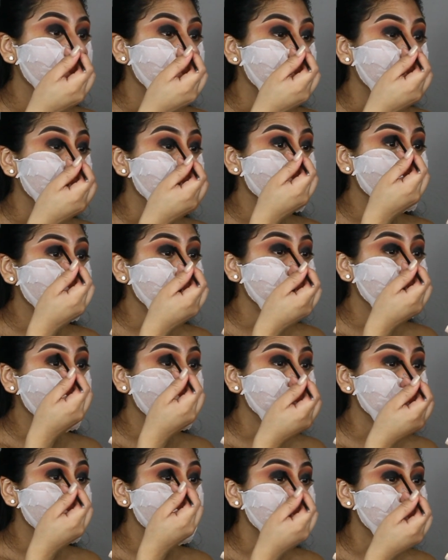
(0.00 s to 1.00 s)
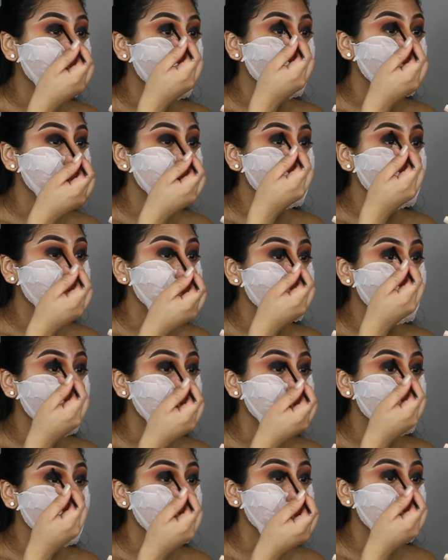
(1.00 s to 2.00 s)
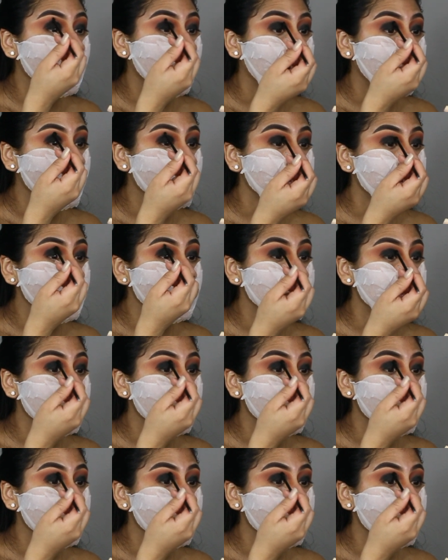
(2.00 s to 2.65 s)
that's when you can start blending it outwards,